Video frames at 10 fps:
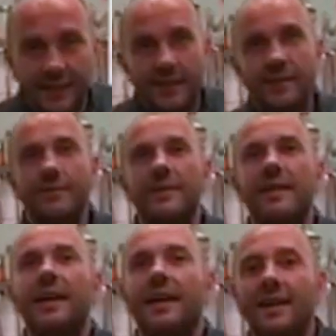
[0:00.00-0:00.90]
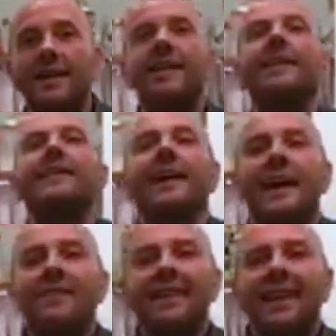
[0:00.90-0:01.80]
You know, we are
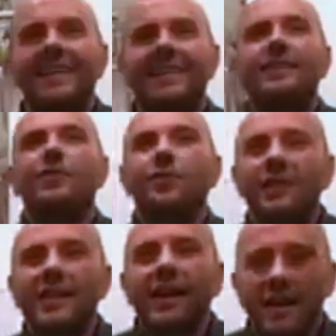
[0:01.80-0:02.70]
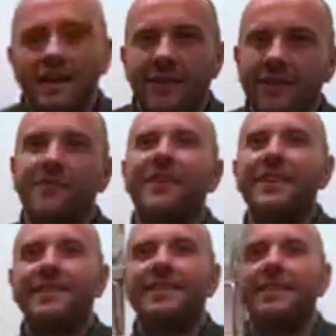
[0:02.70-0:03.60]
having like this solitary feast,